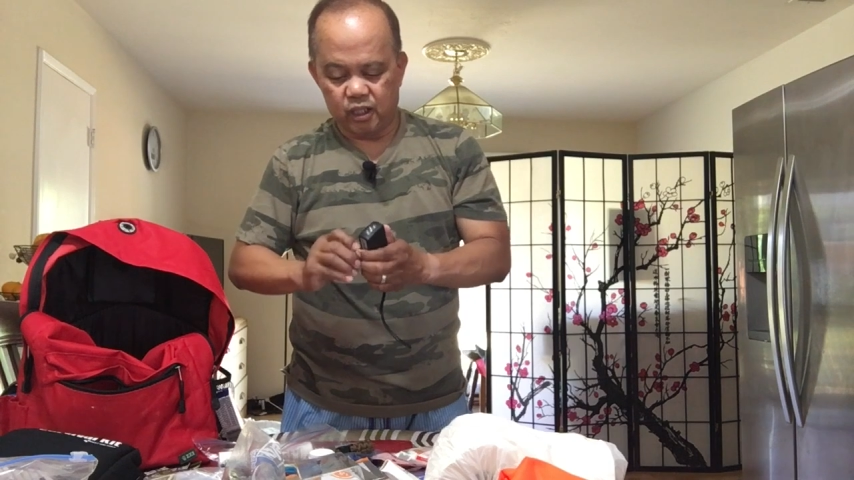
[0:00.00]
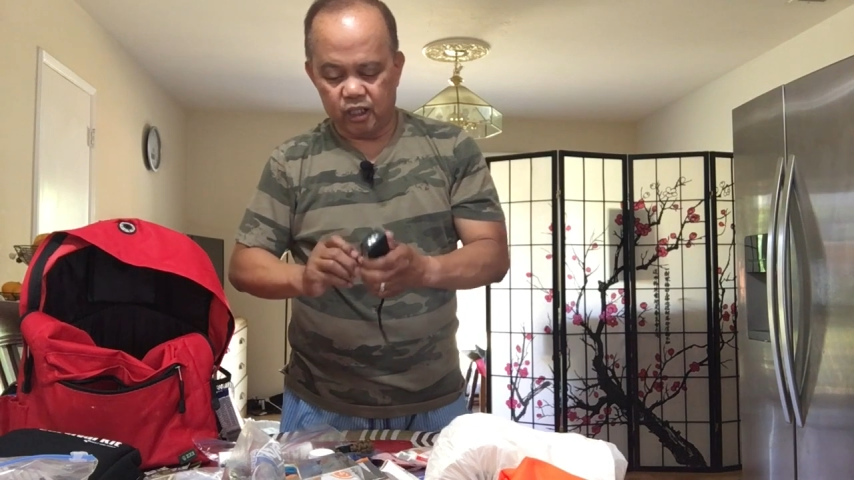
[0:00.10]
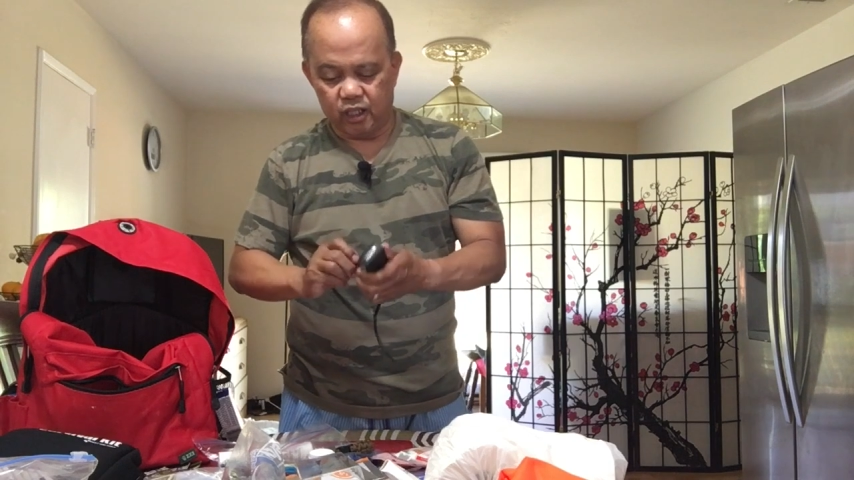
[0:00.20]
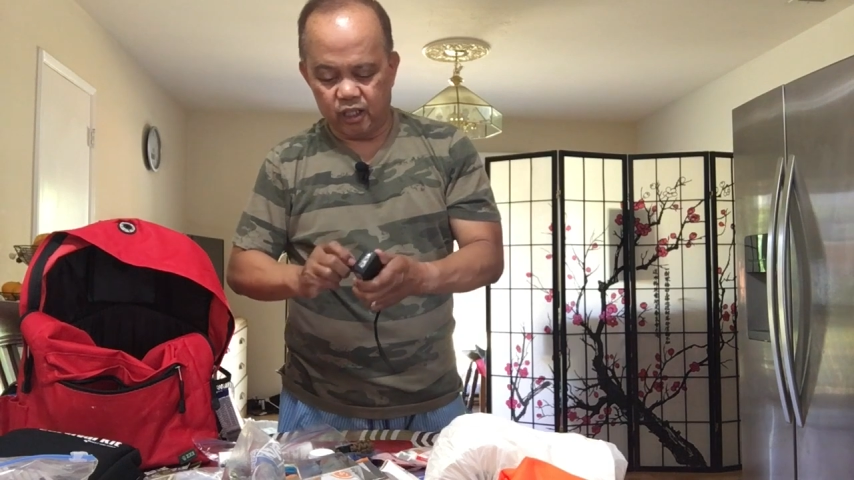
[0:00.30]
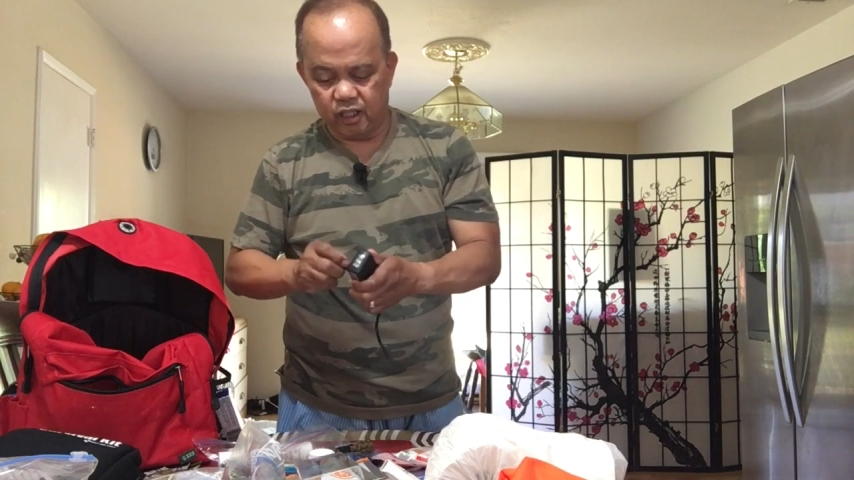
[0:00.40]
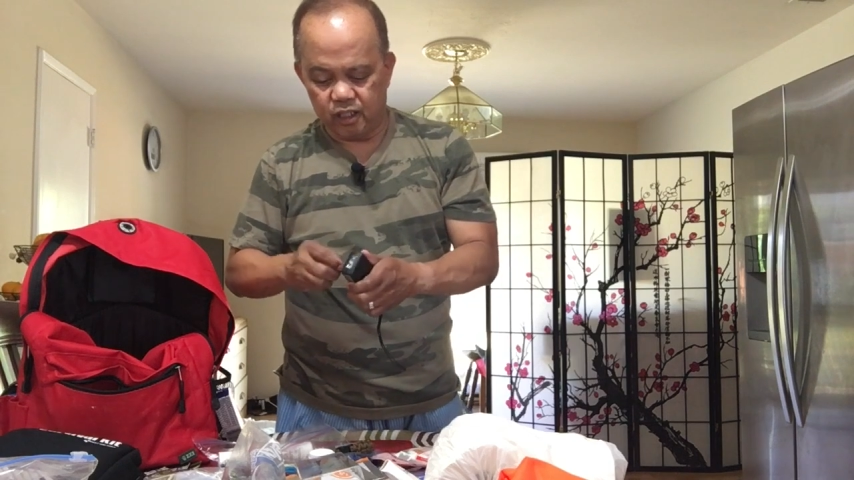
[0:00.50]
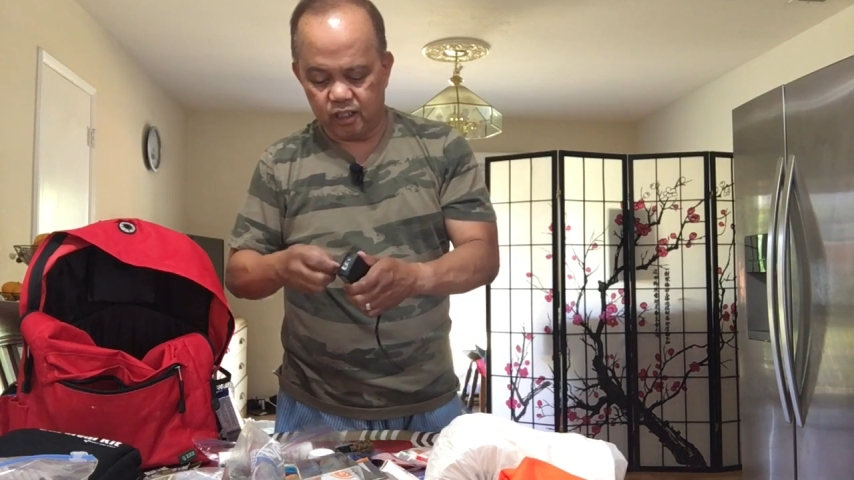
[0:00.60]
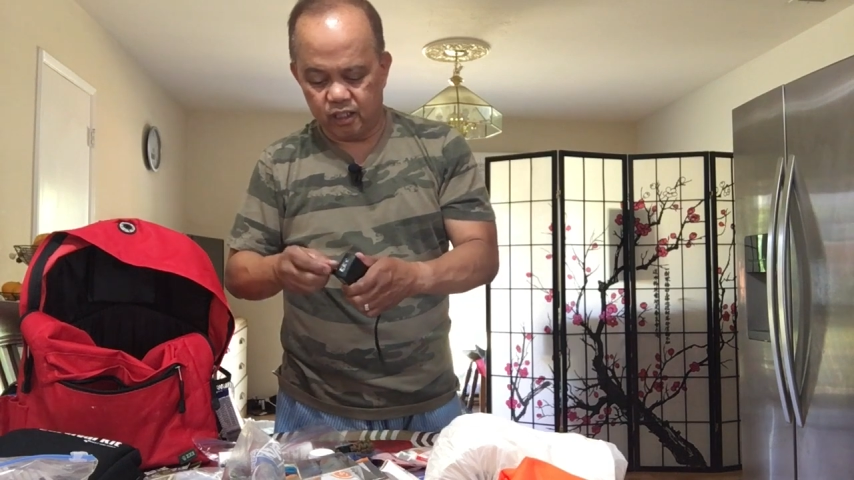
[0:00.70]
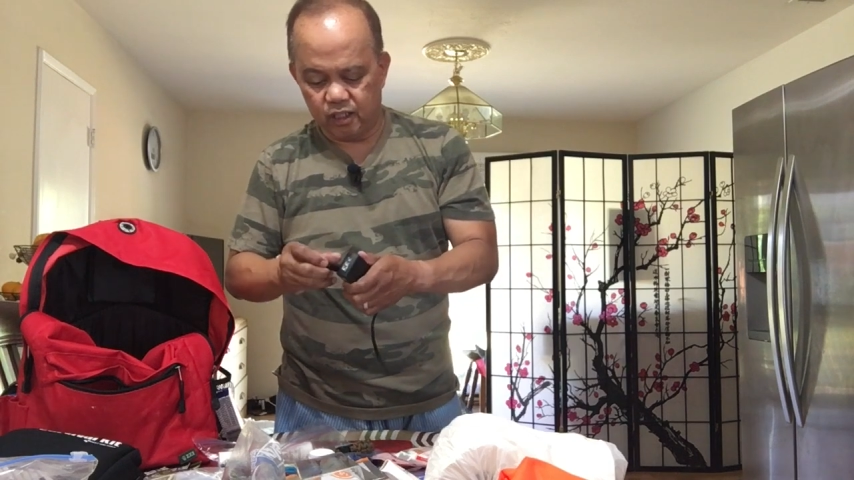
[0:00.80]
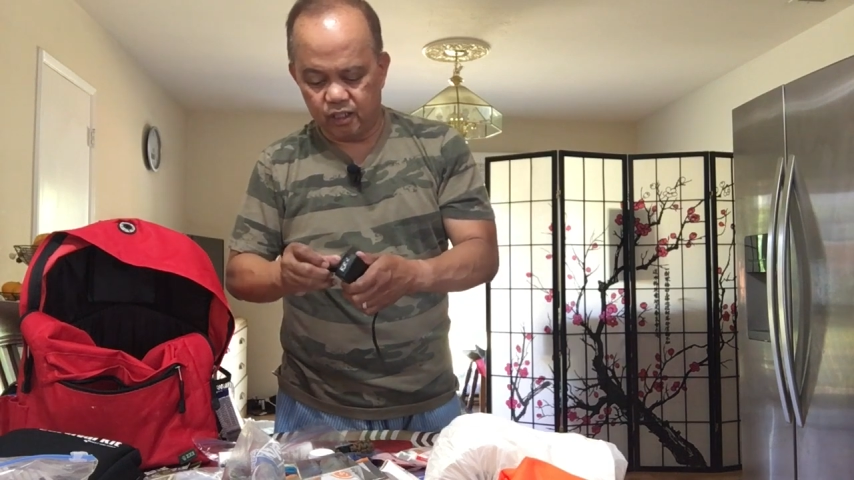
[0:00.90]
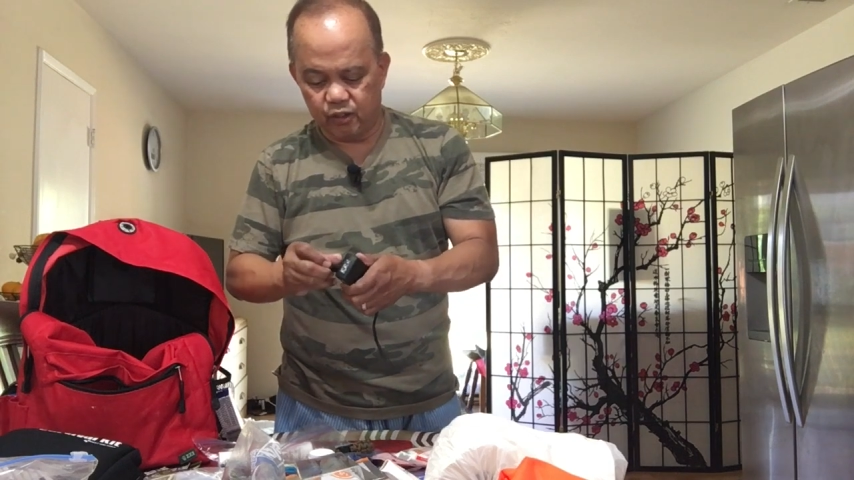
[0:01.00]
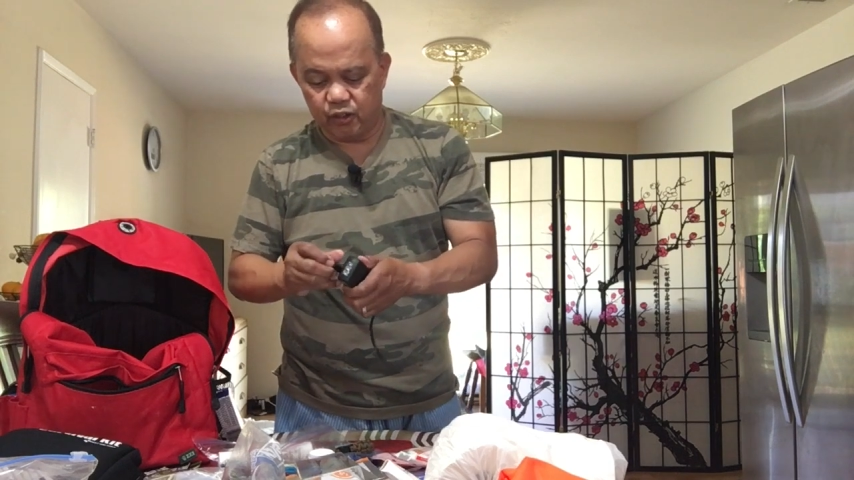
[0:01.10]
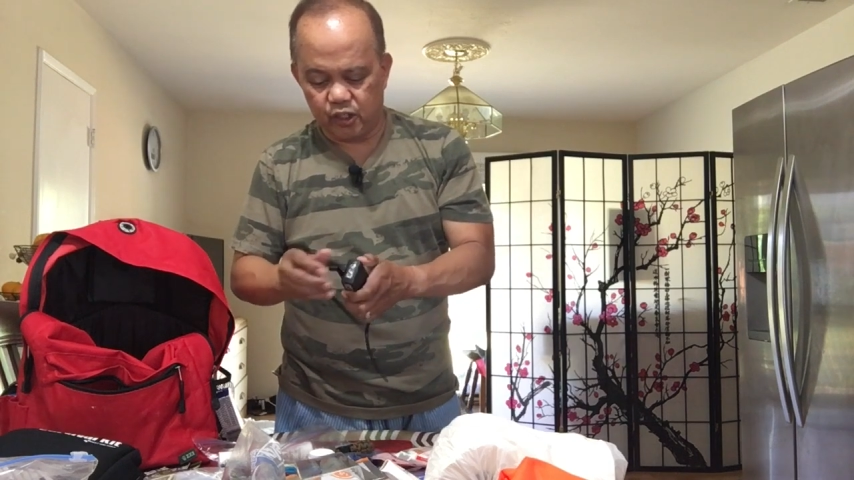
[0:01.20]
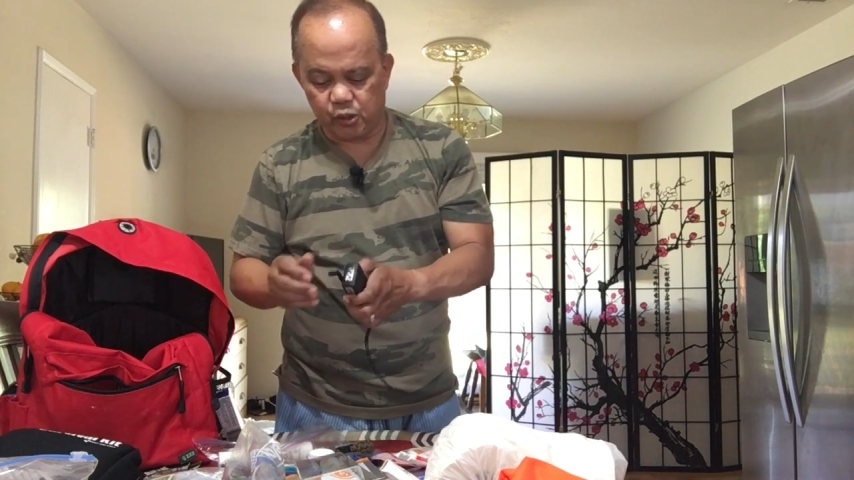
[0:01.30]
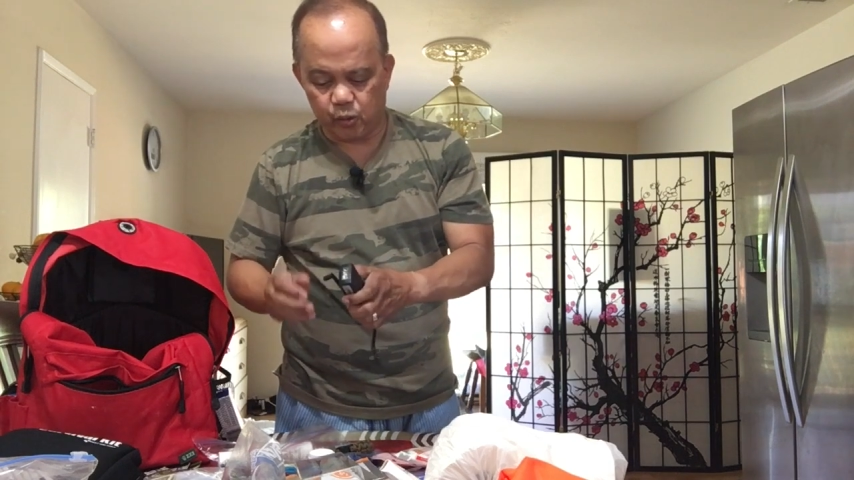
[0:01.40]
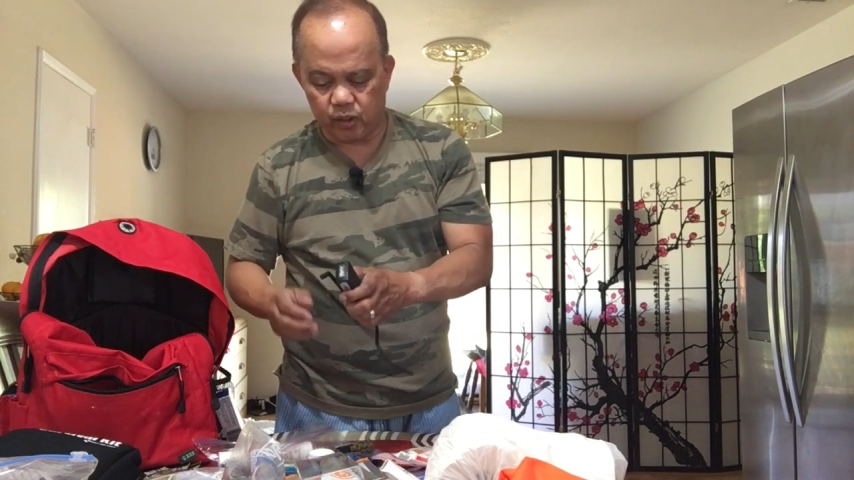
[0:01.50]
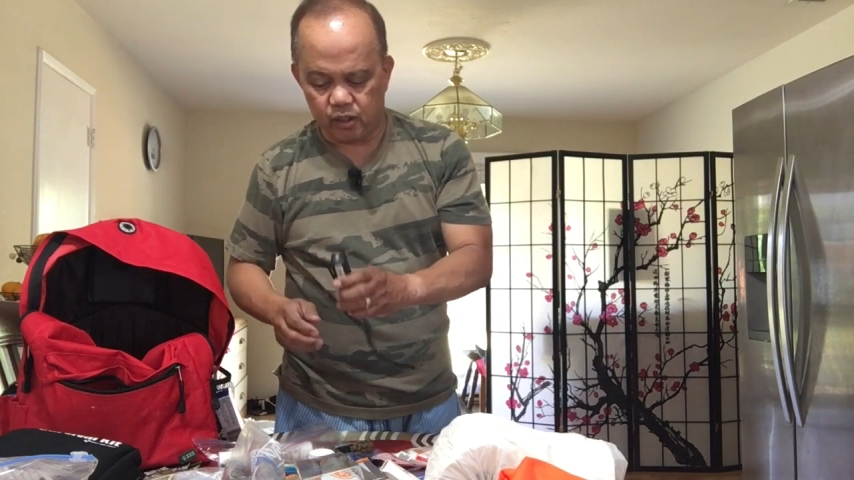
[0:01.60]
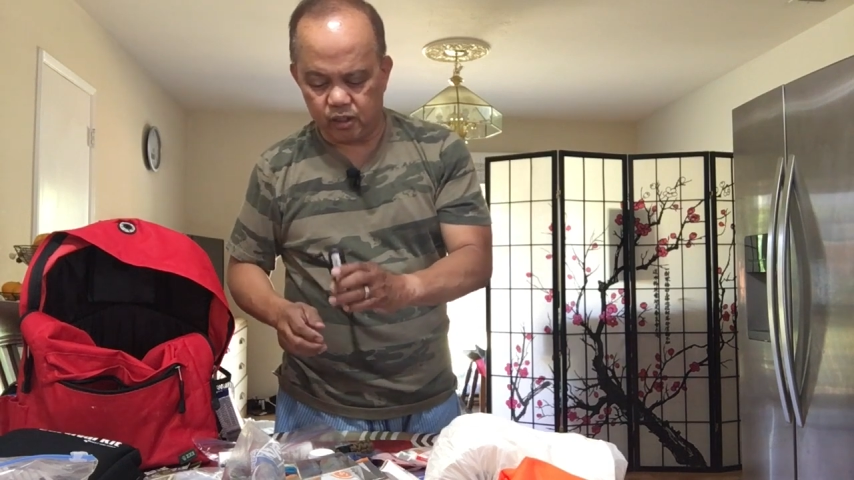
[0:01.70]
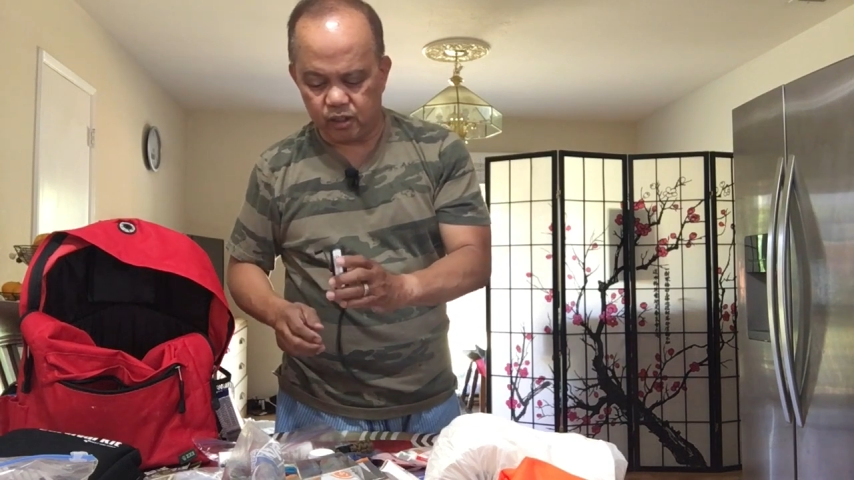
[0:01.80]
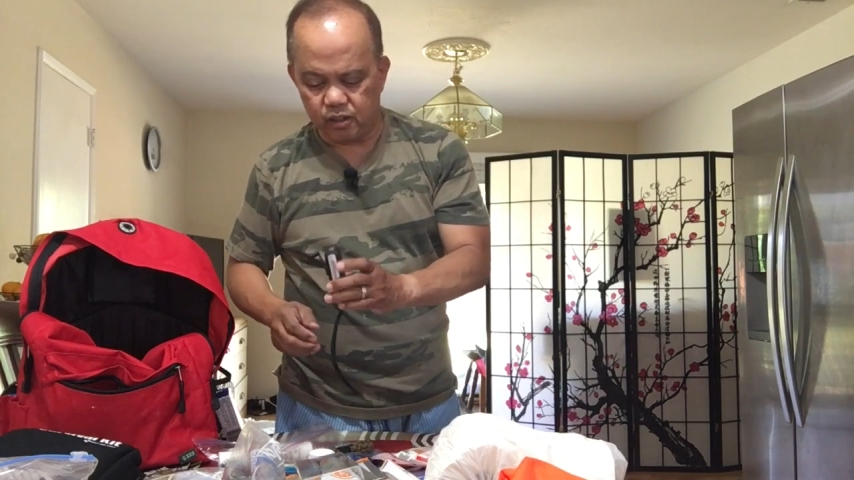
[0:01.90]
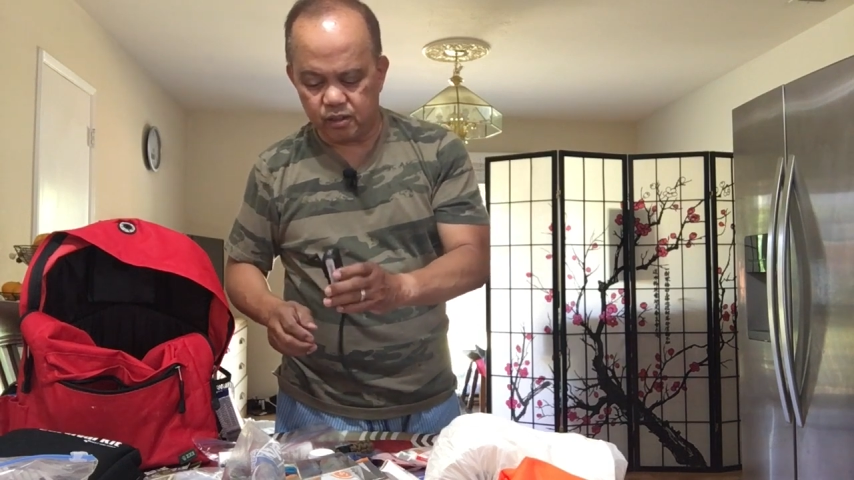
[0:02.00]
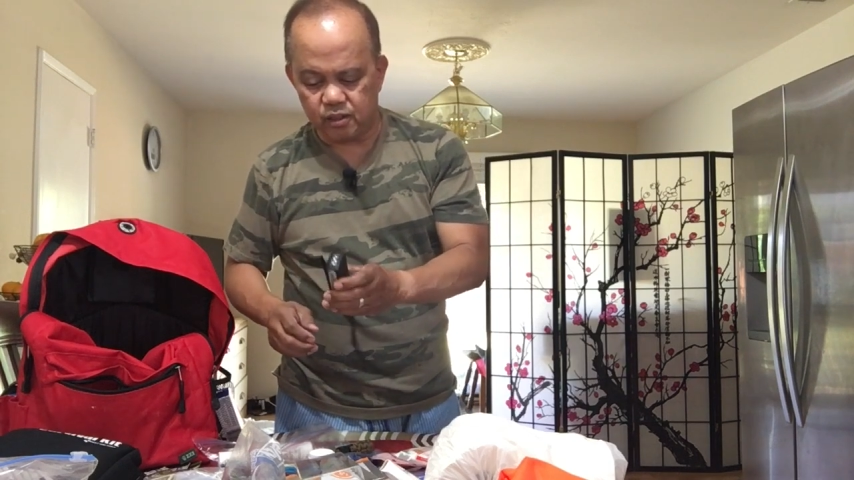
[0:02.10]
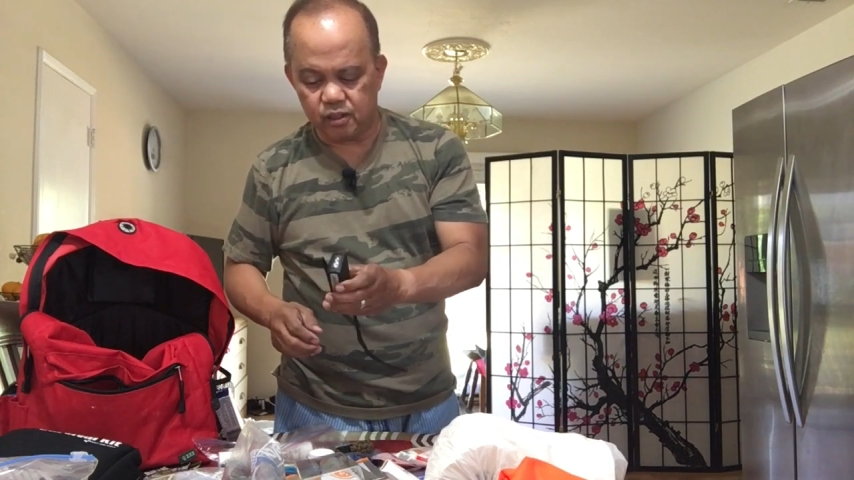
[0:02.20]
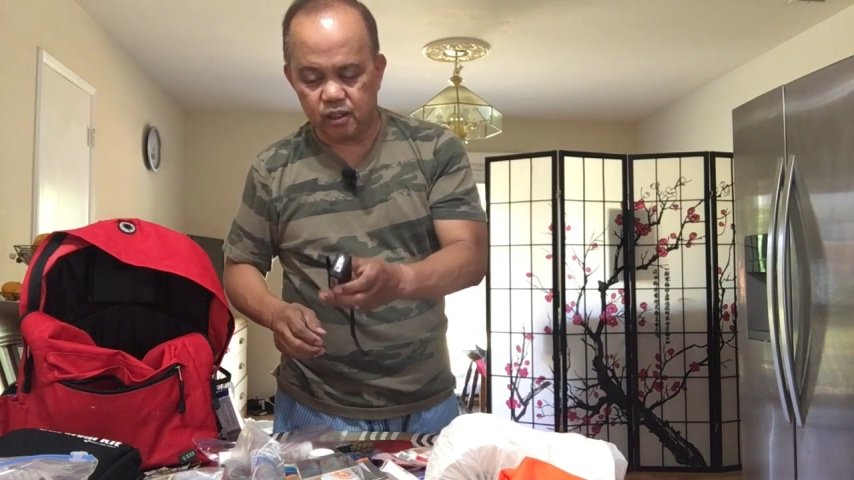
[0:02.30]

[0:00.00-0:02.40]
And this one